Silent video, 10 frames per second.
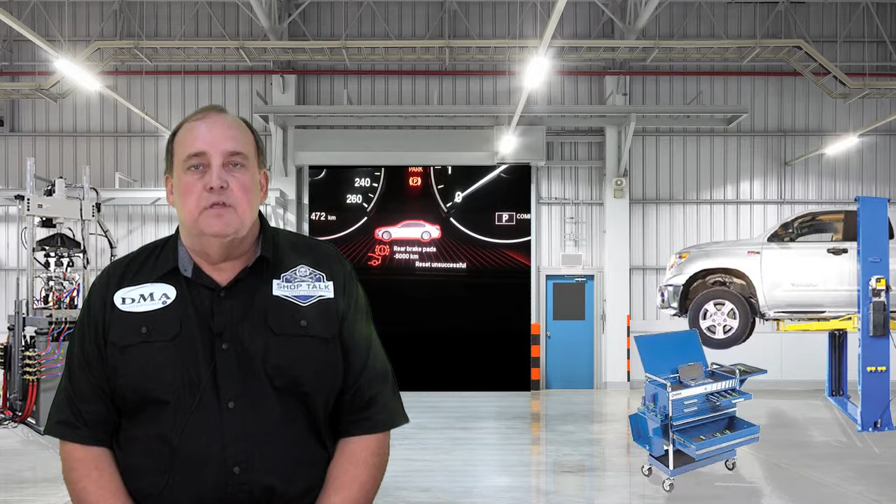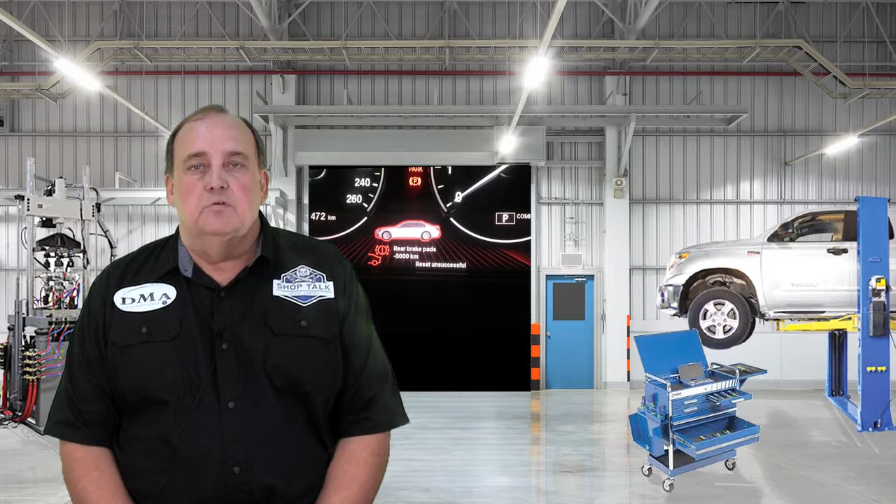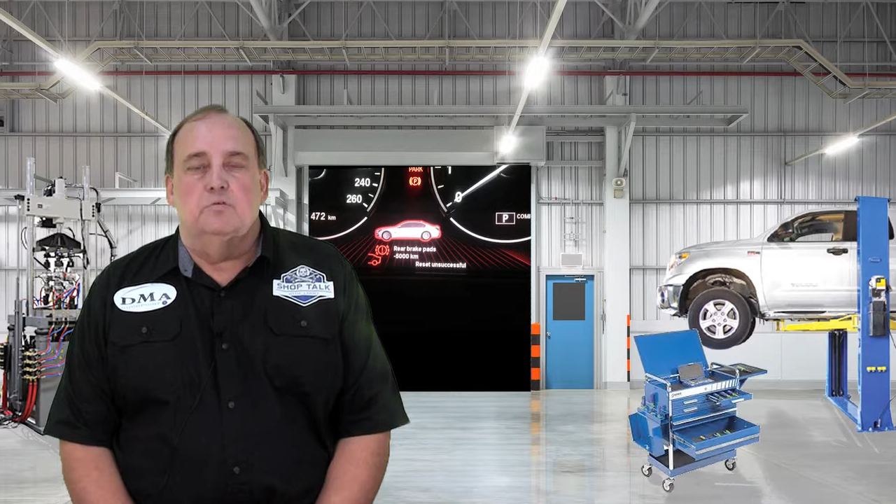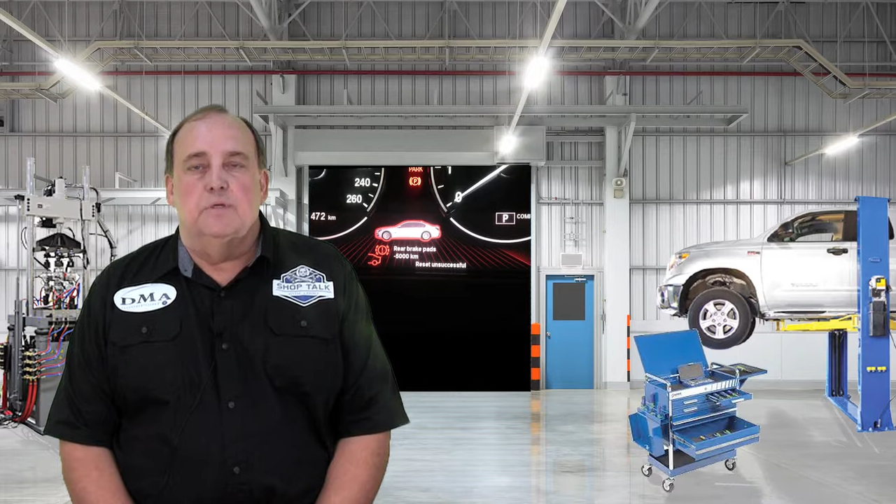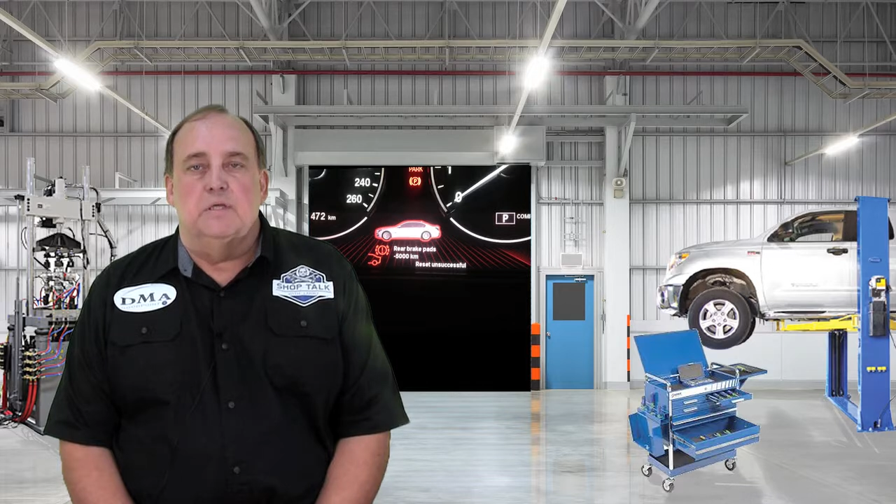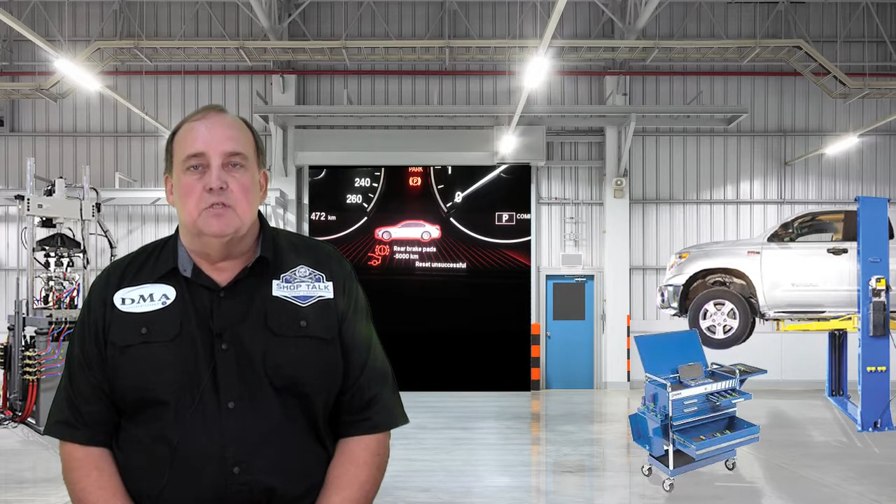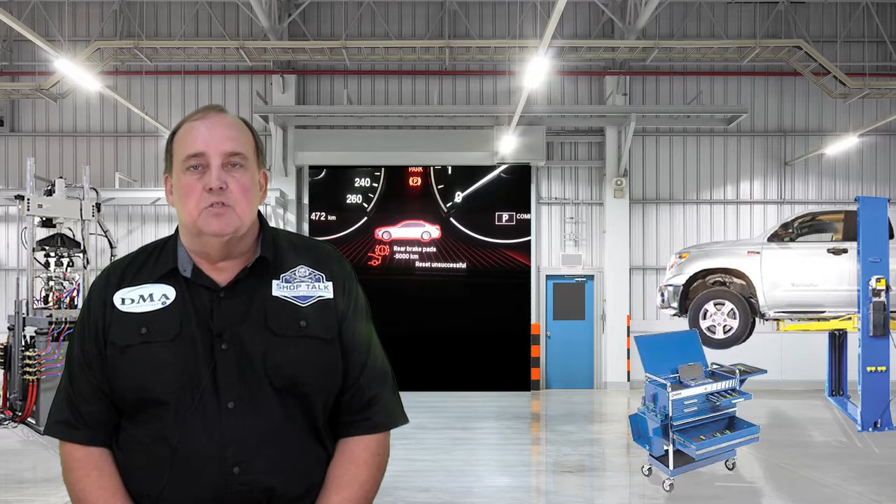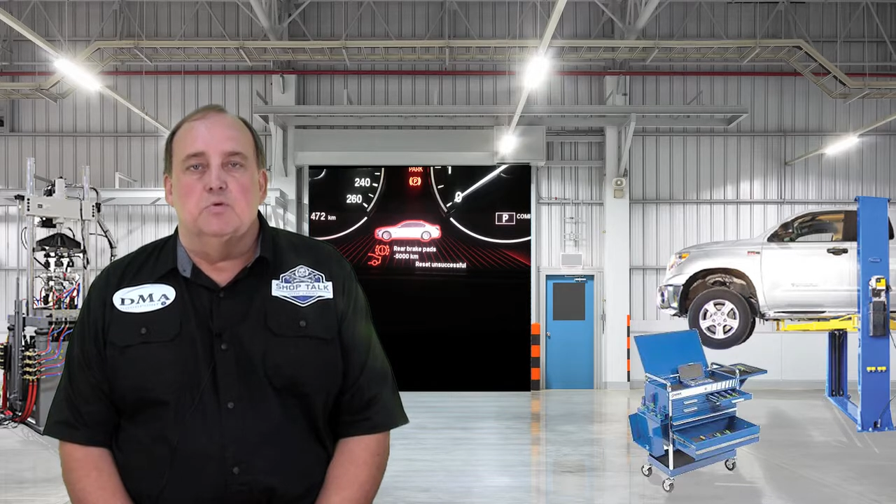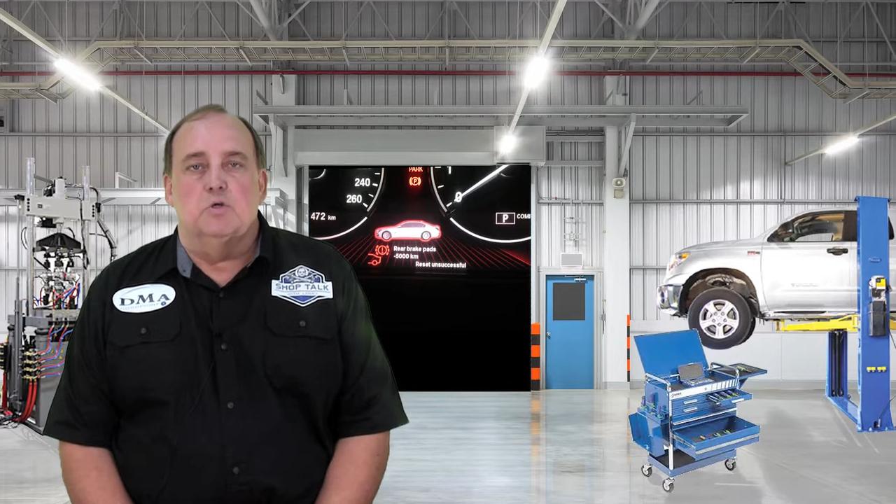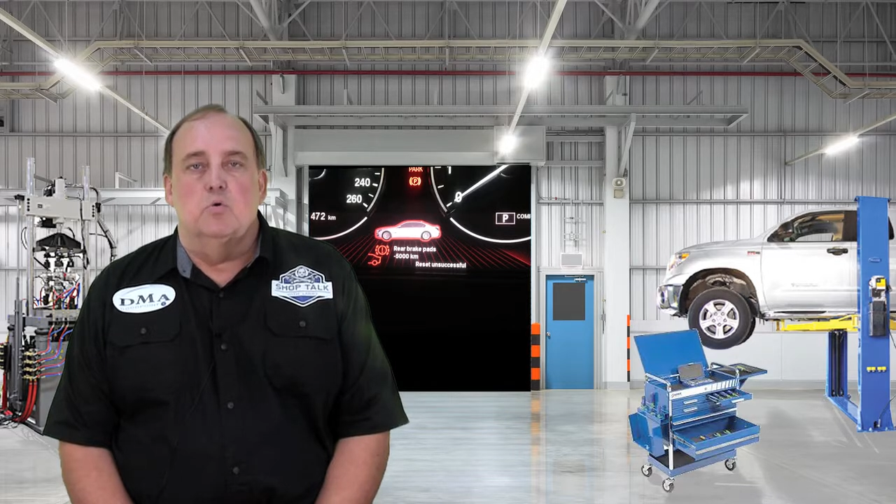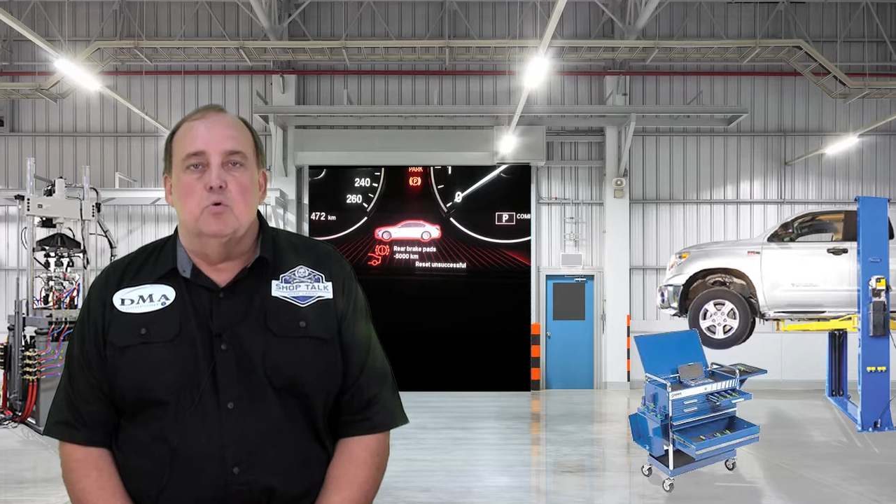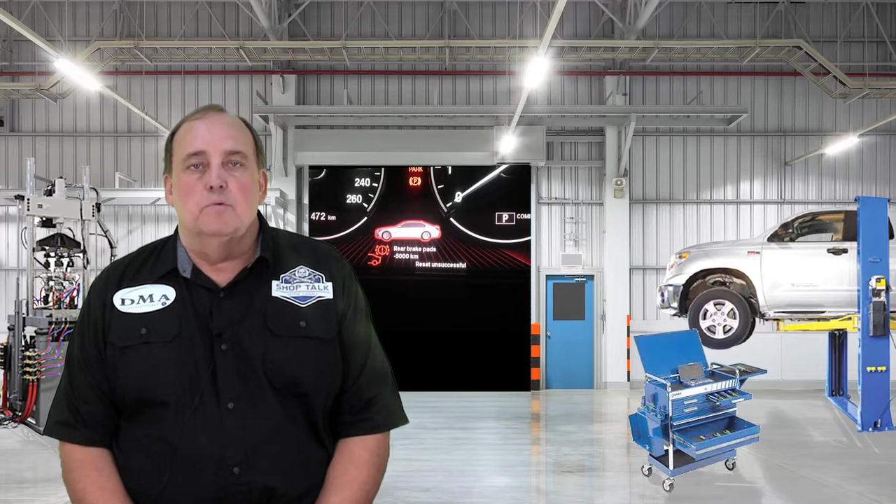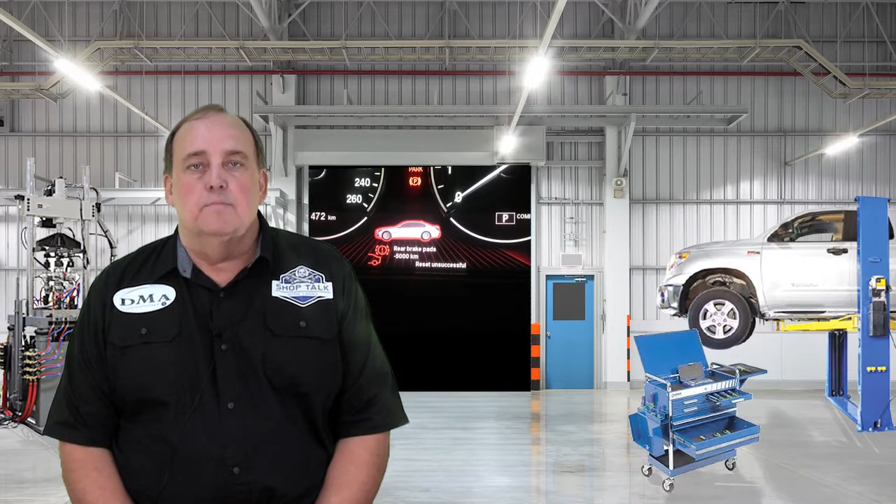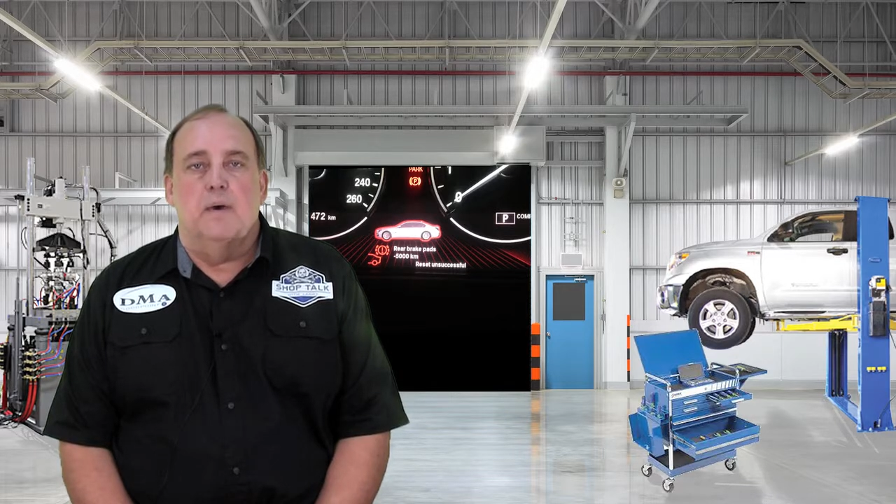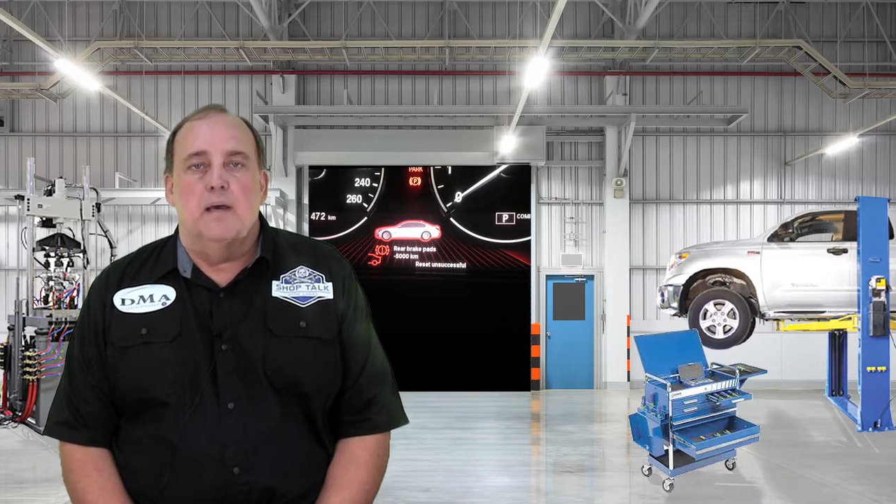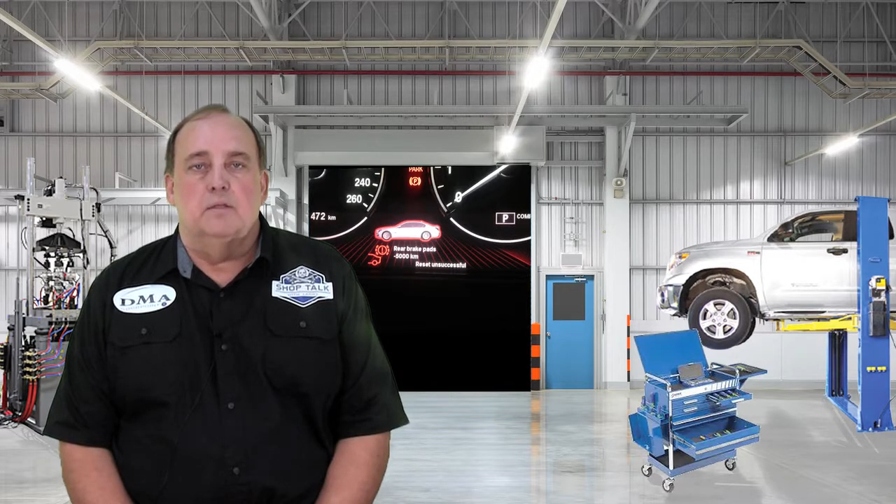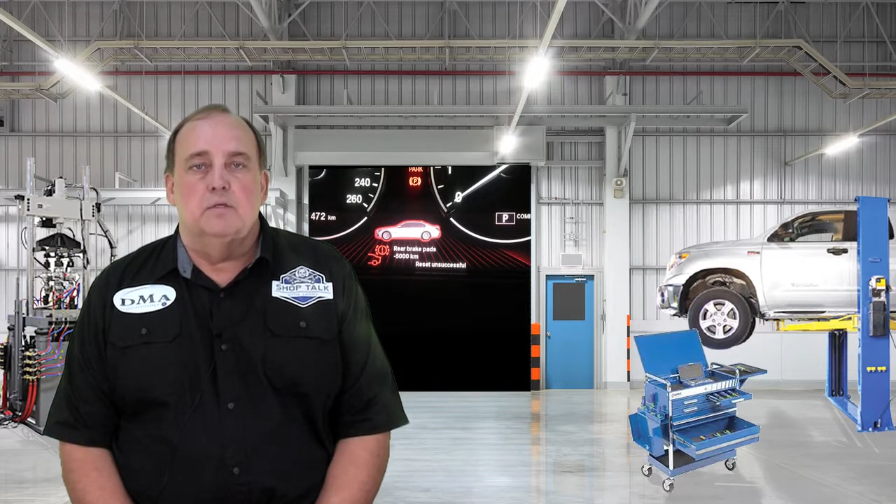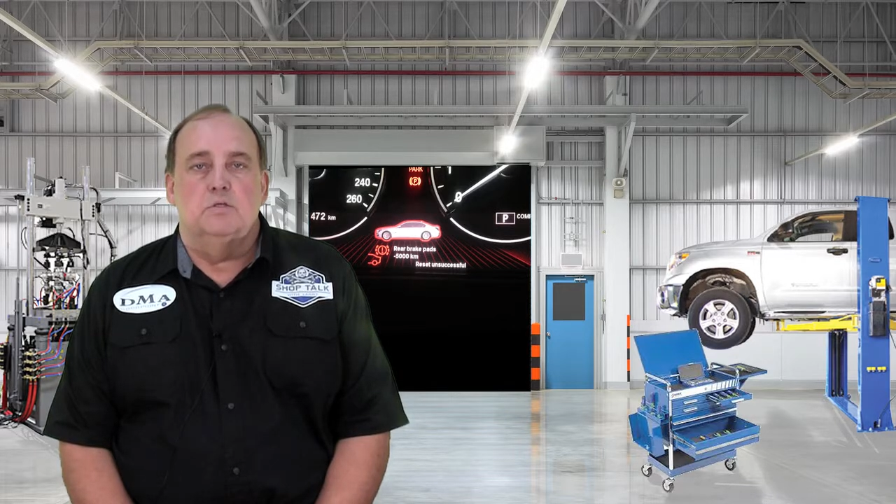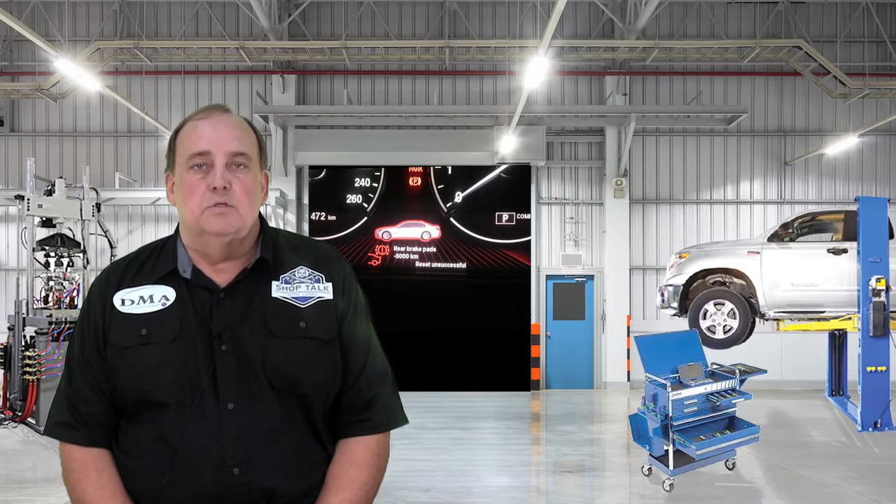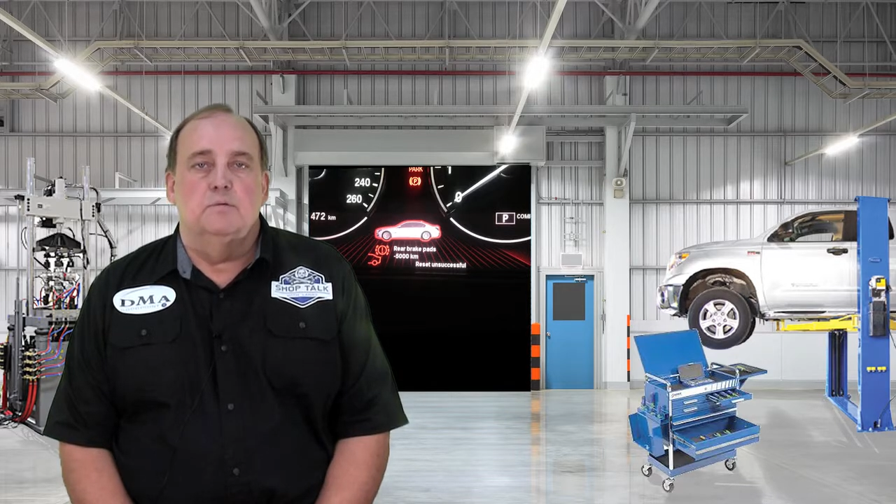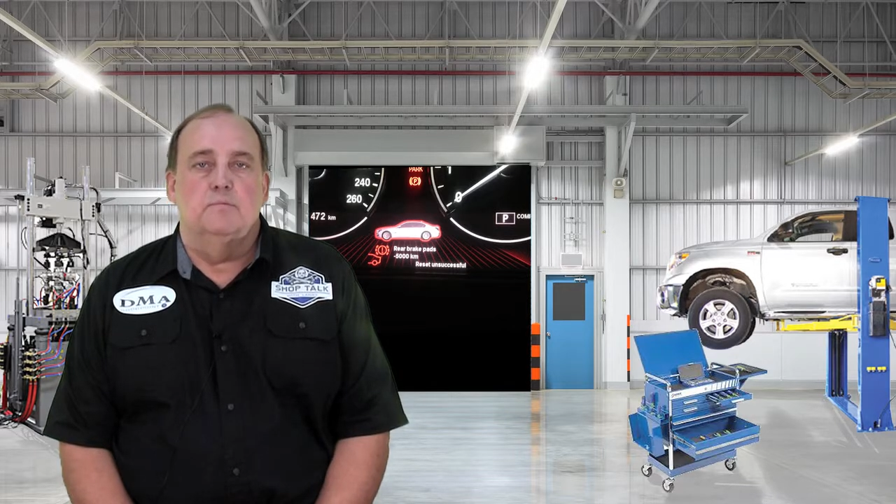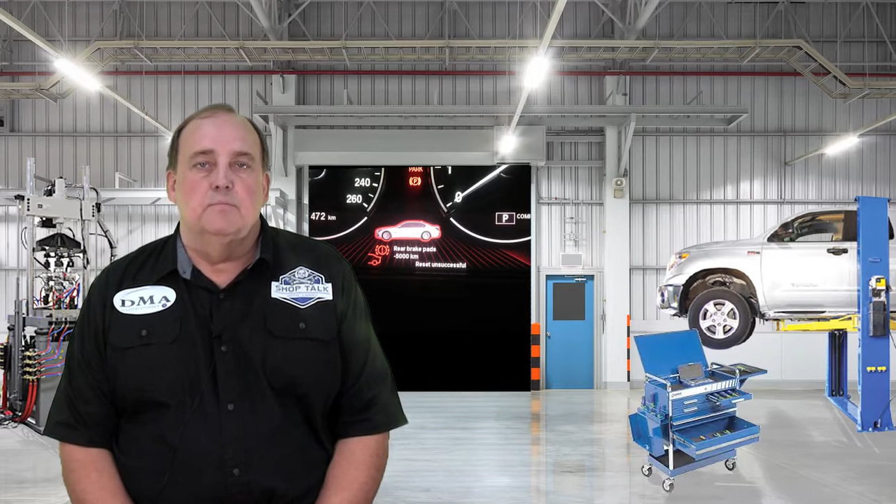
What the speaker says: vehicle begins to record mileage,